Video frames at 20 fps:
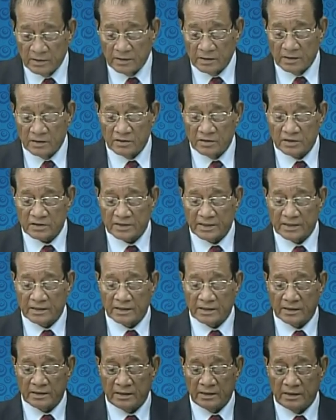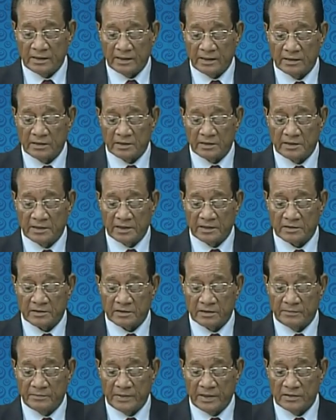in this category, and the date
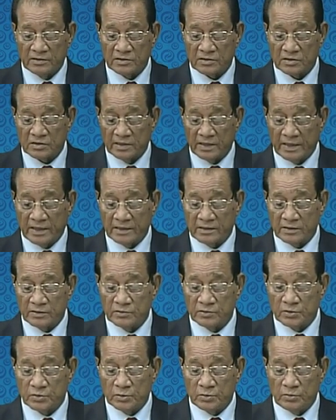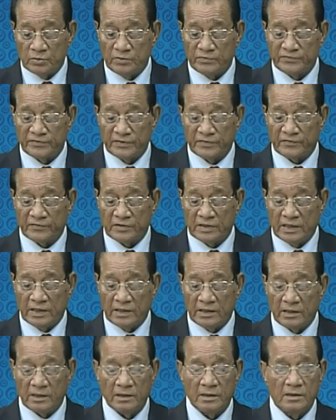remains at June
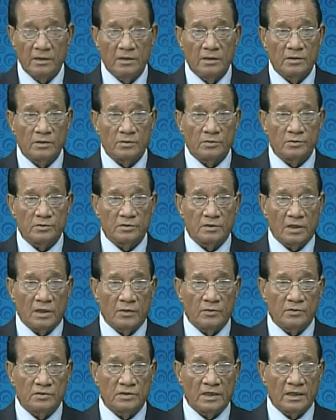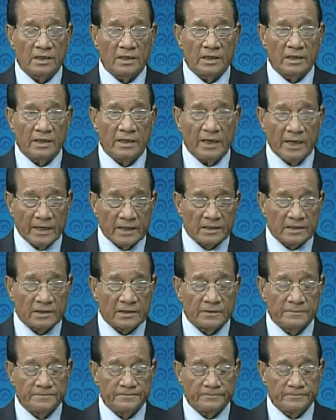15, 2008.